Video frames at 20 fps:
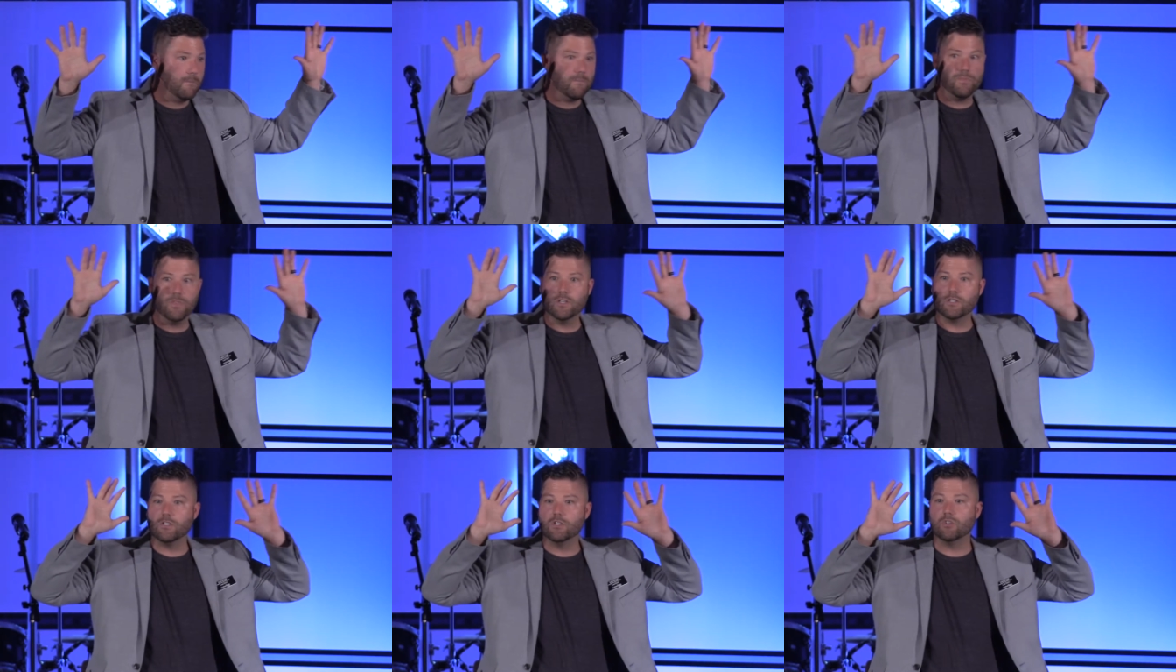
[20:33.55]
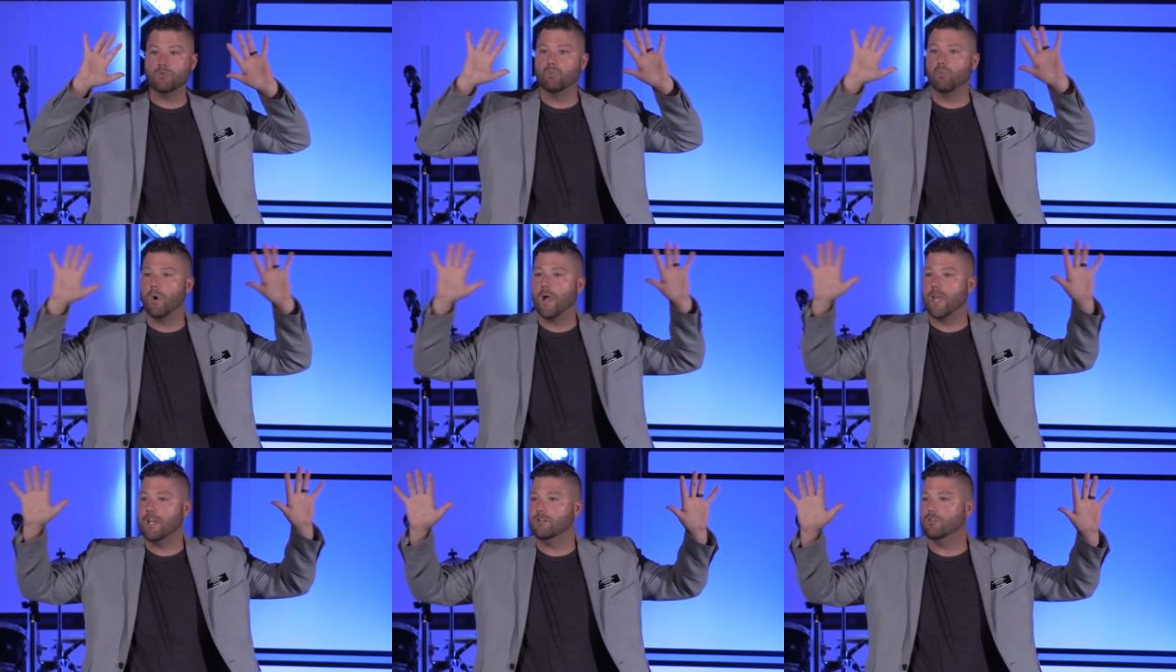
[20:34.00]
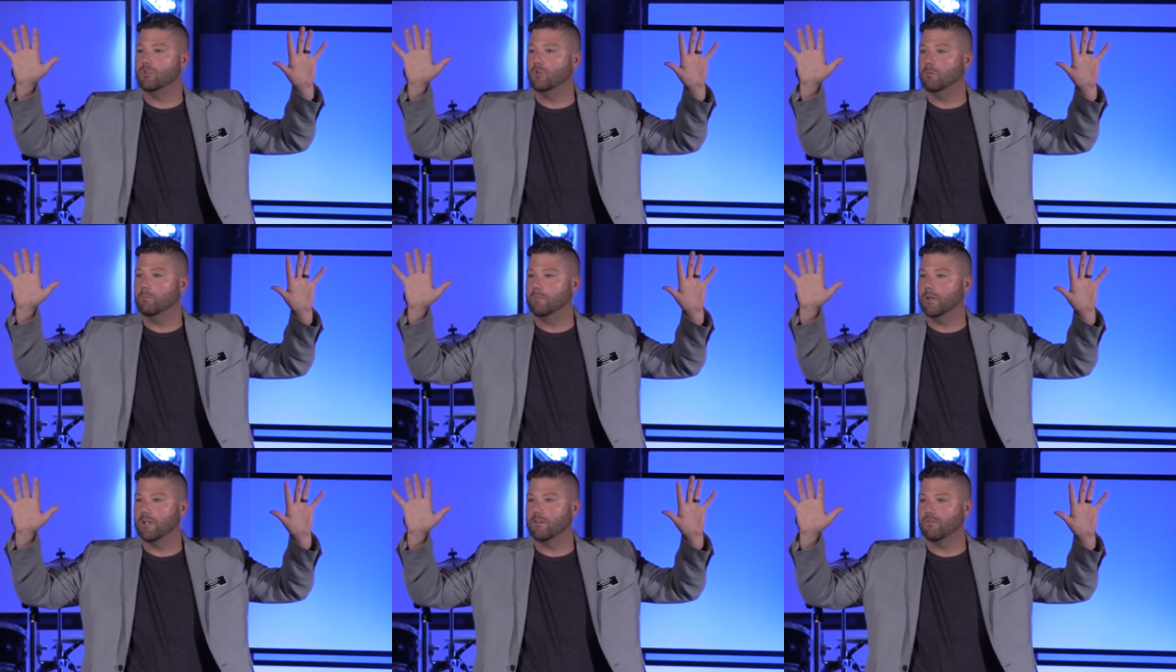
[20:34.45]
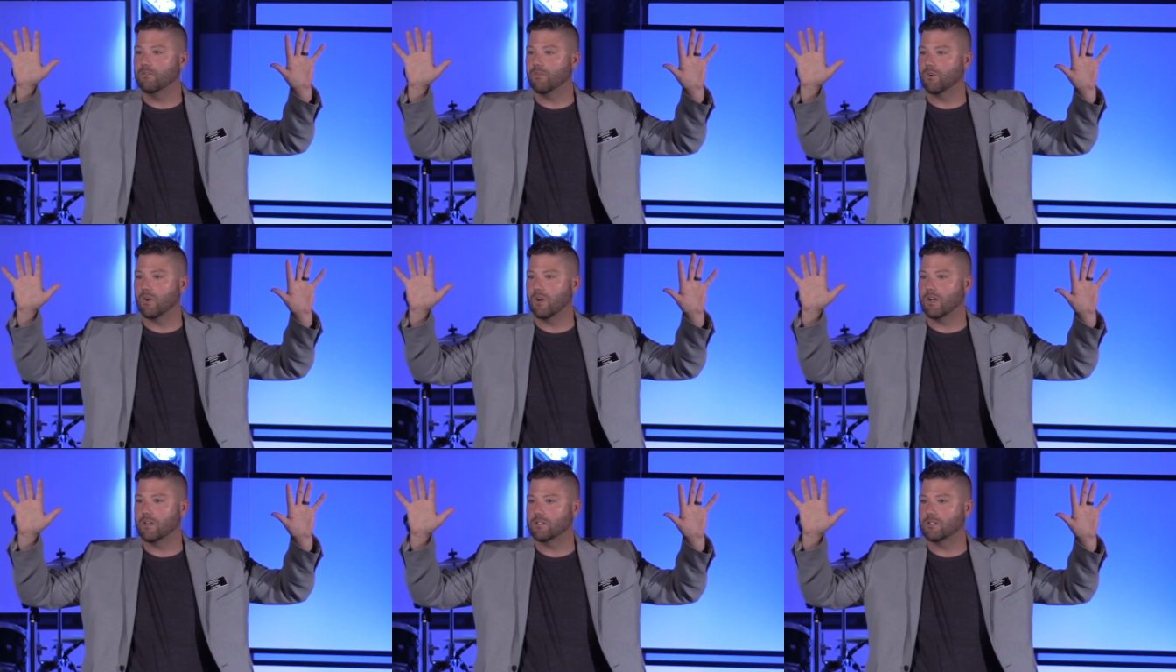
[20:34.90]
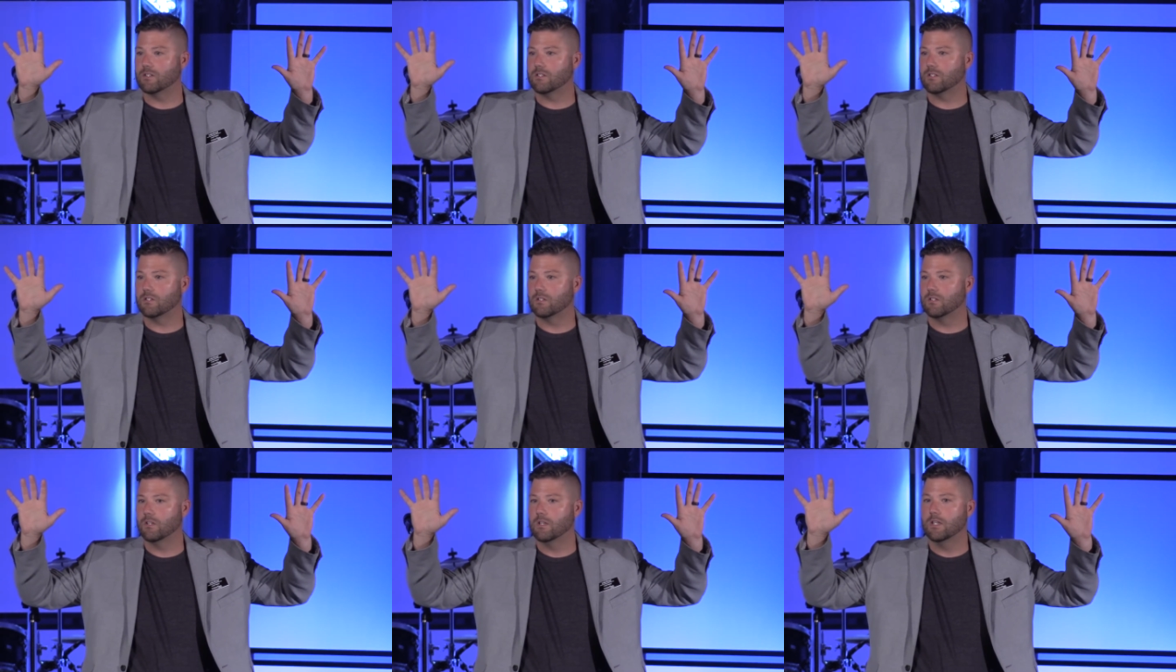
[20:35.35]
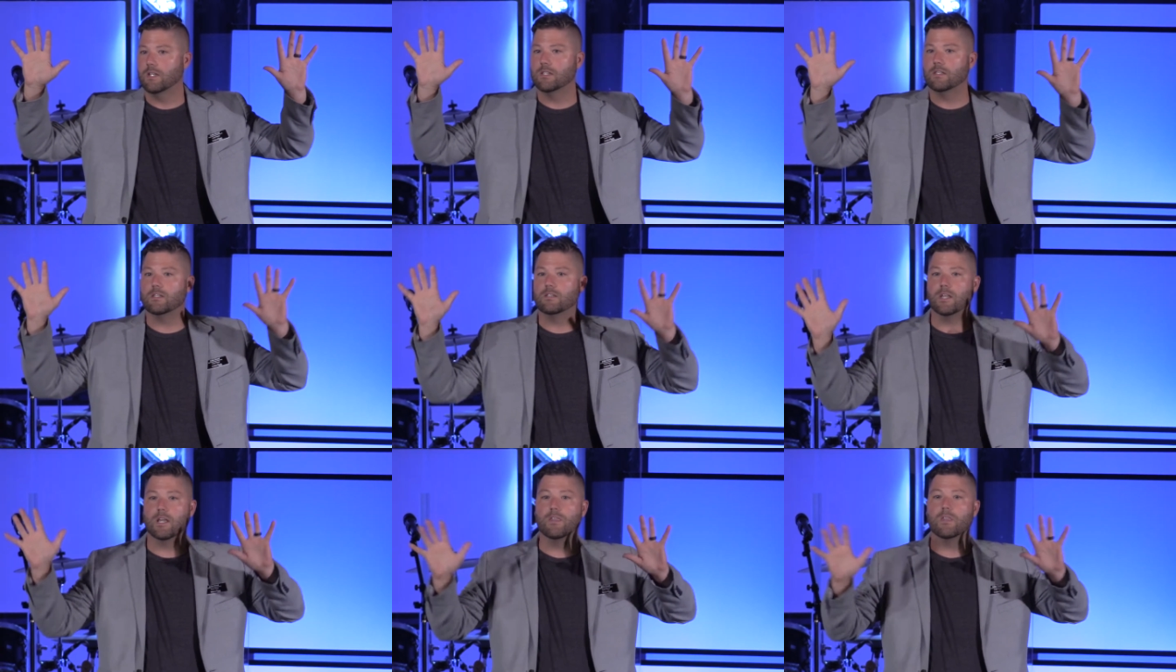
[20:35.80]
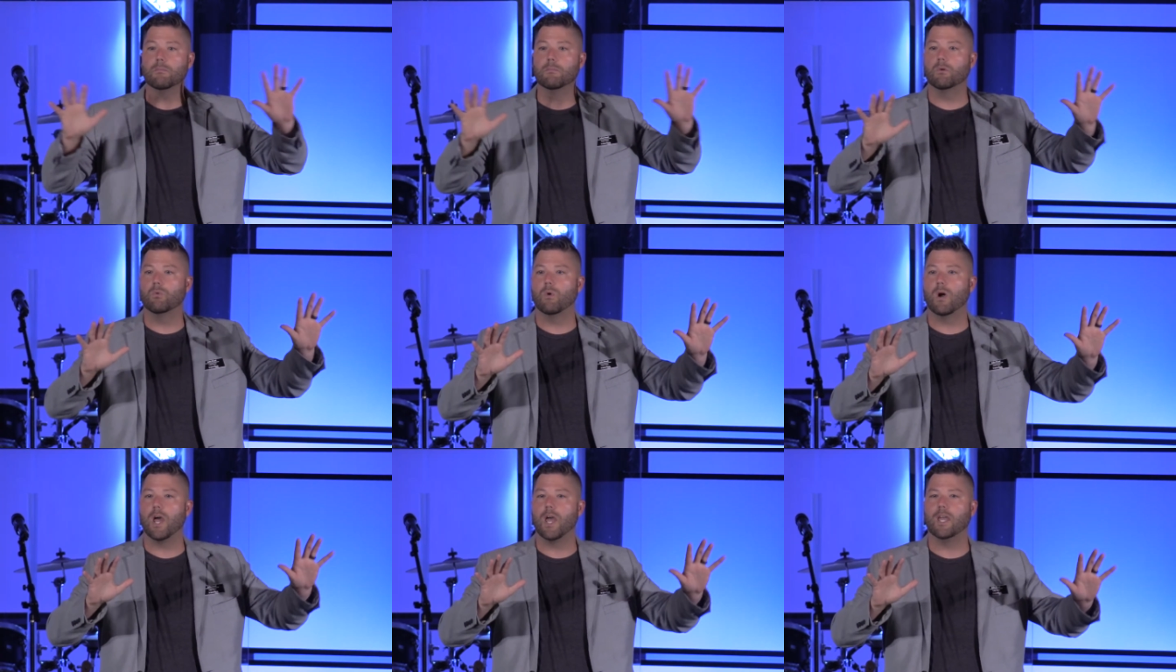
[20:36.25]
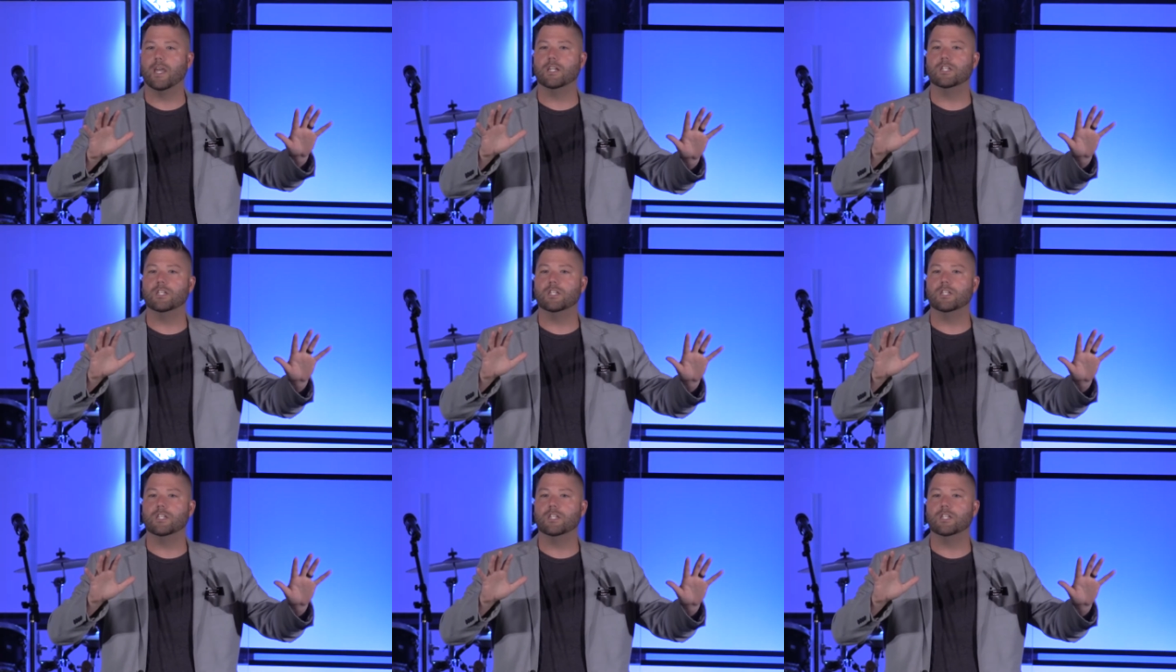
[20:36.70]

This is way too big for us. Send them away.